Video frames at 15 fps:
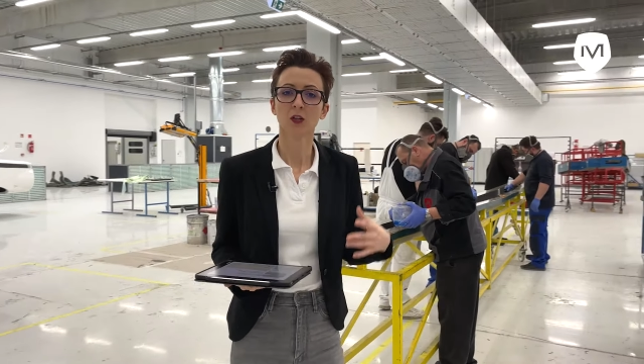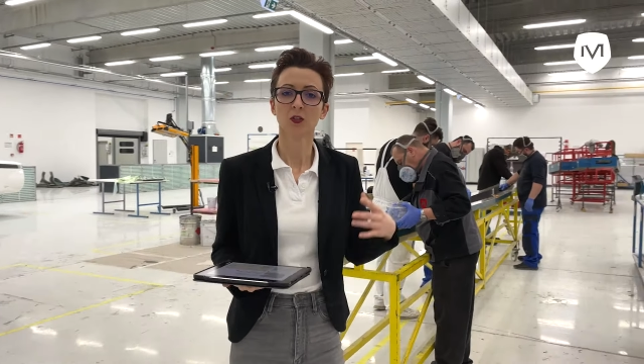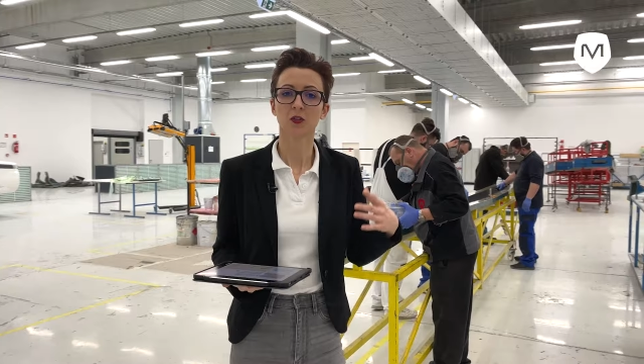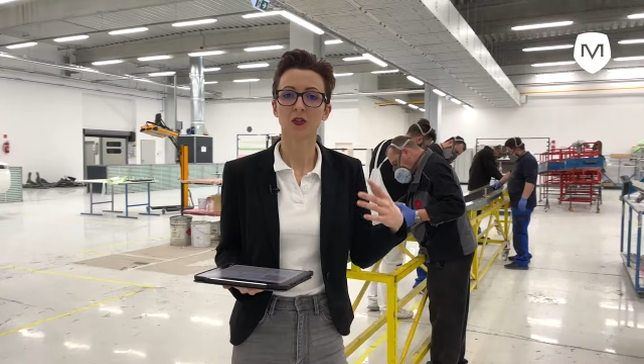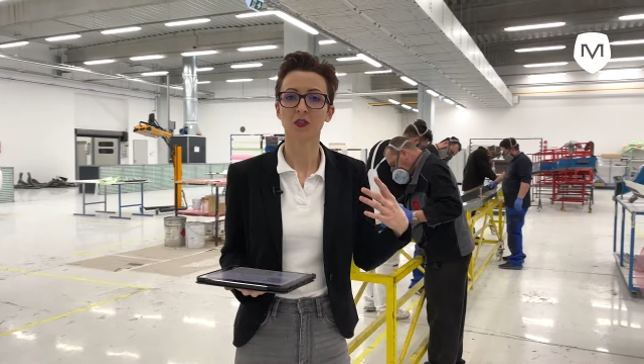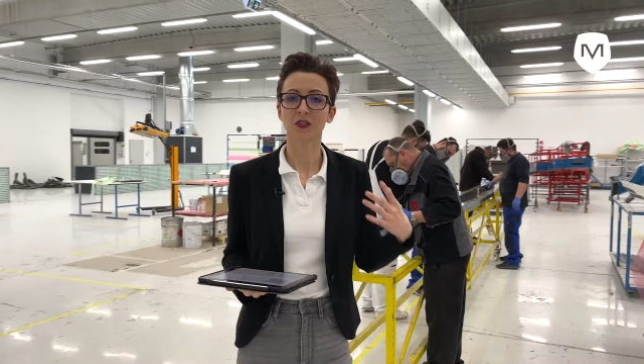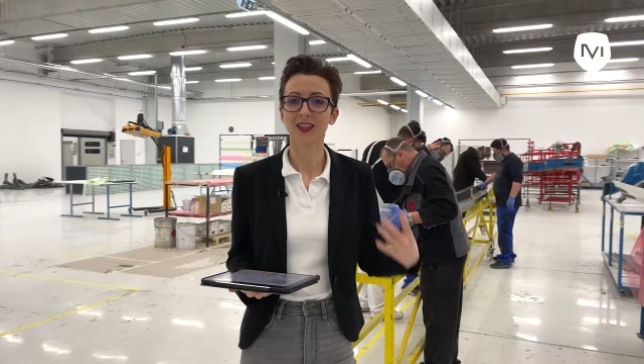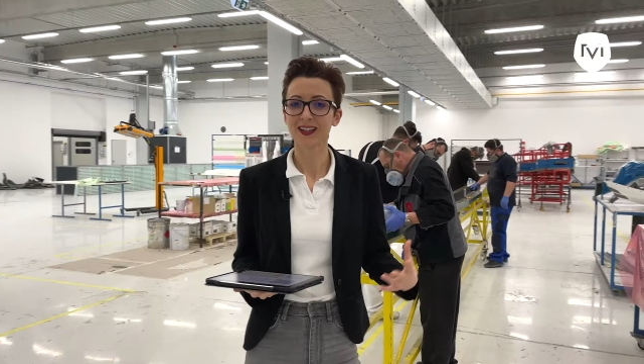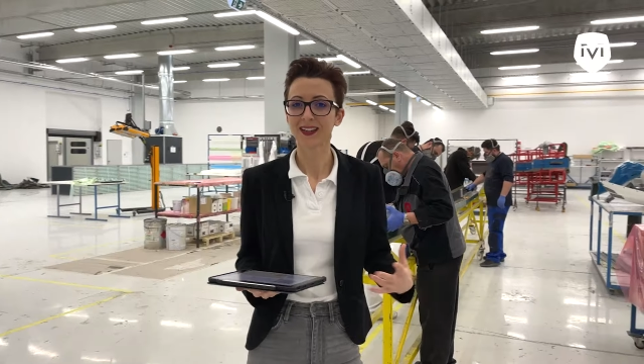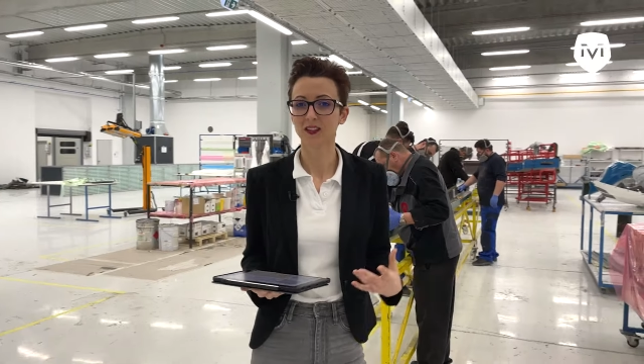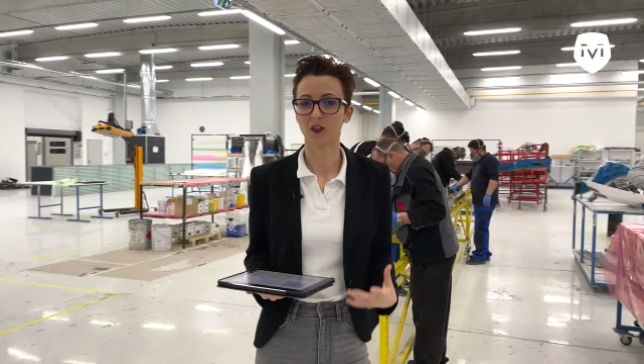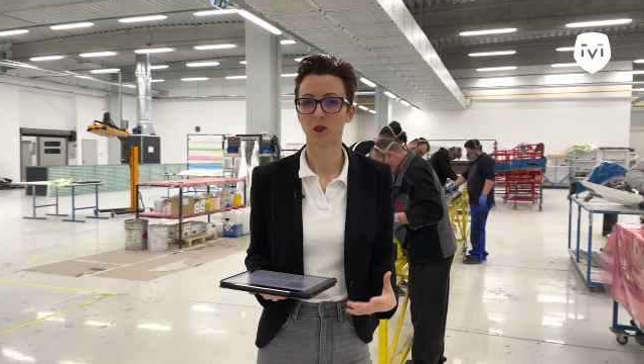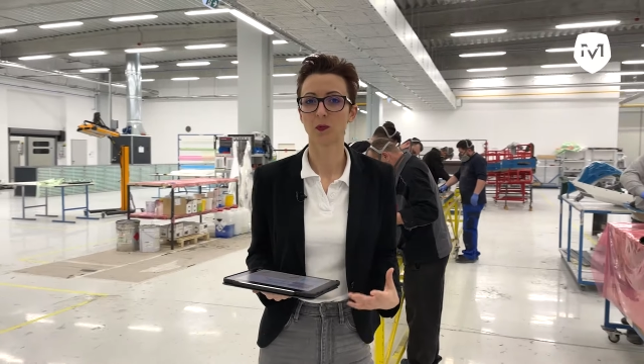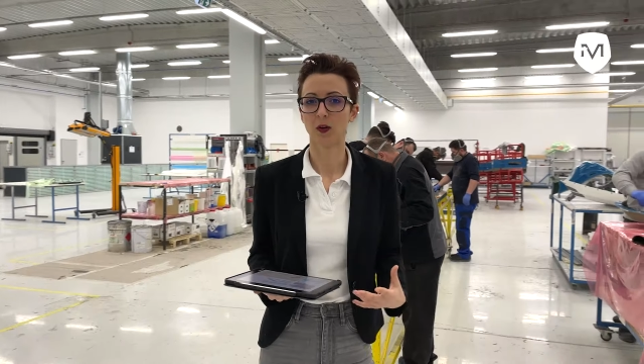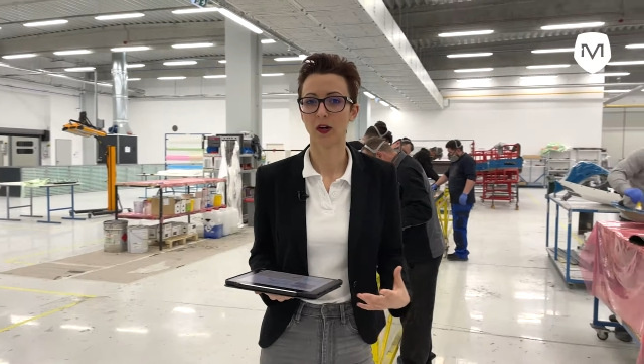The
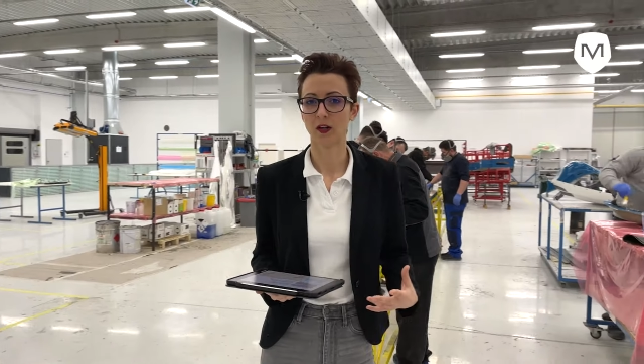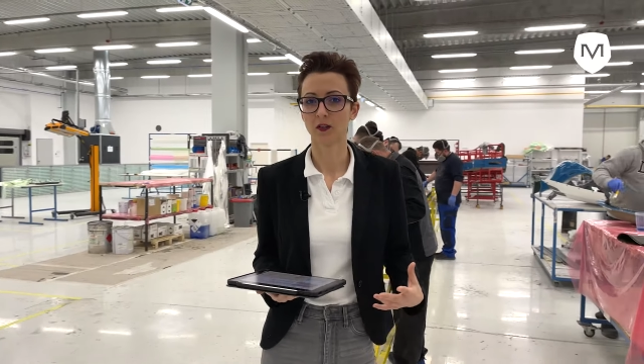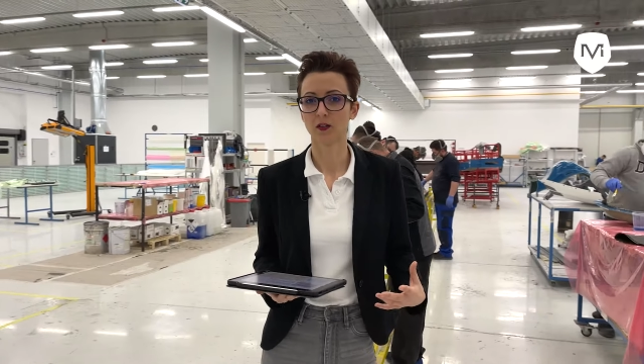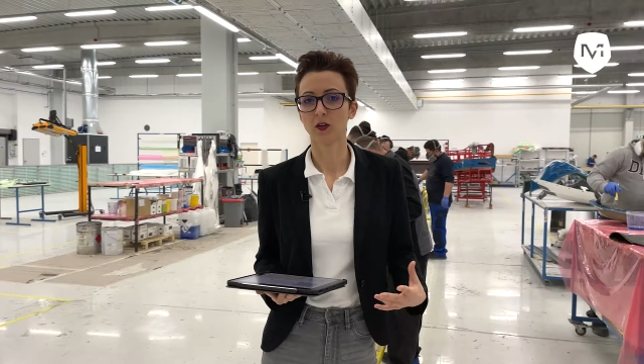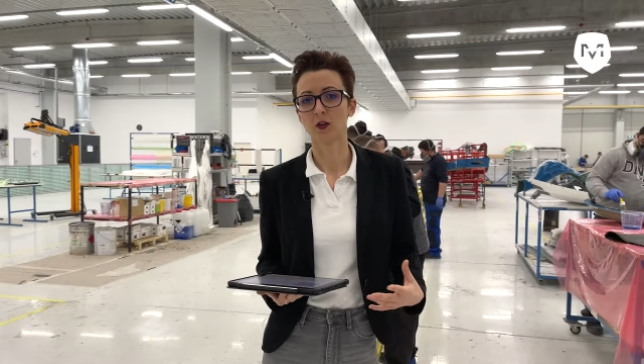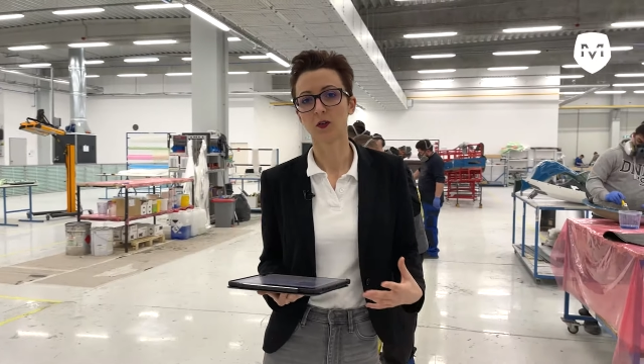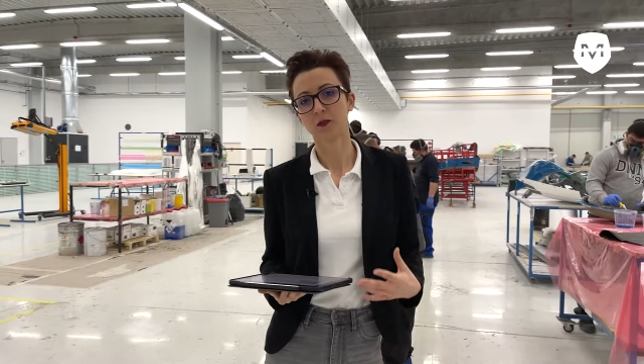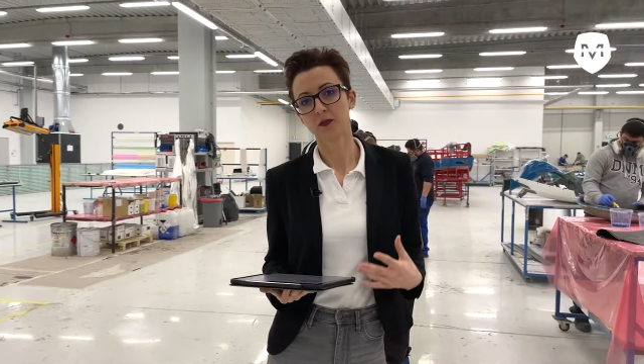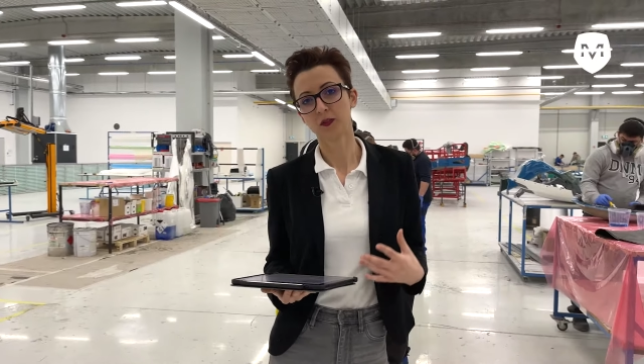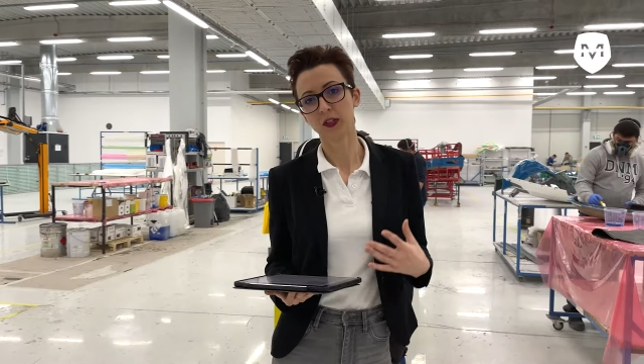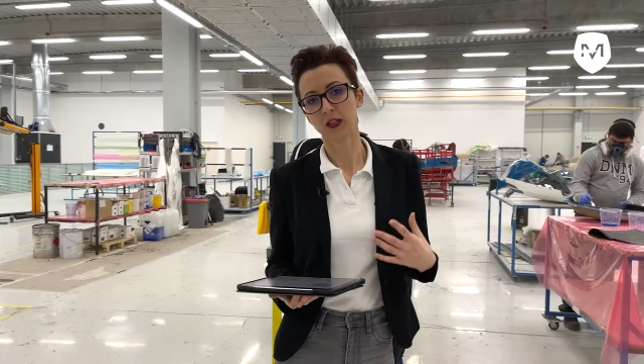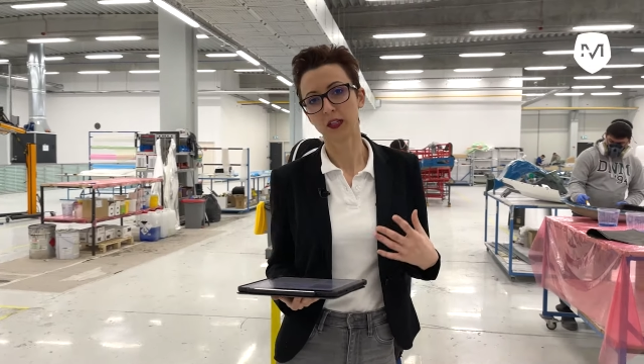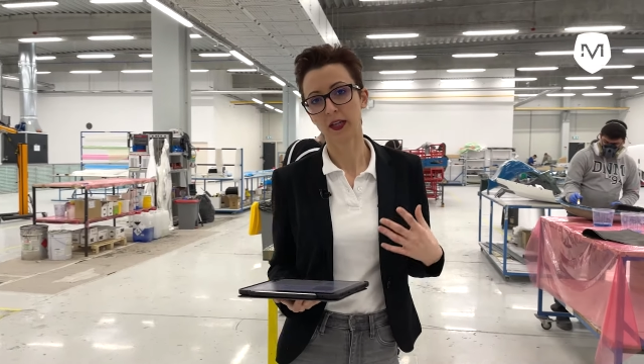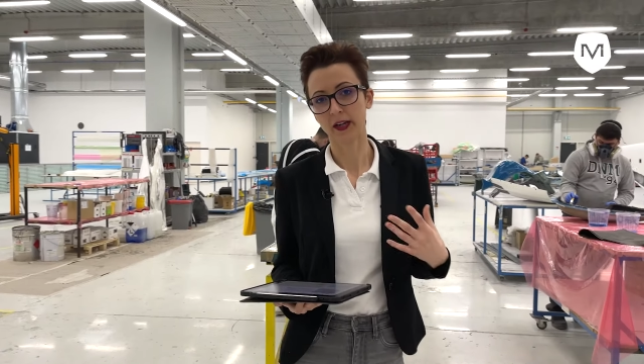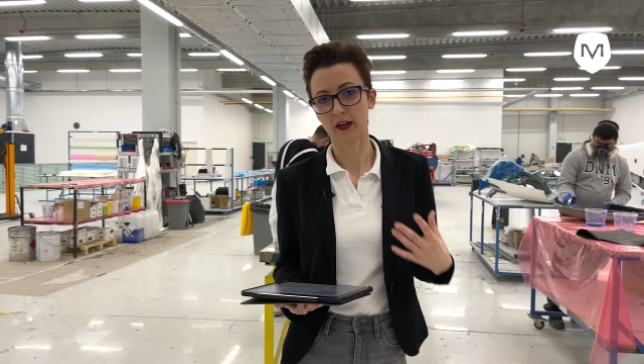thickest part of the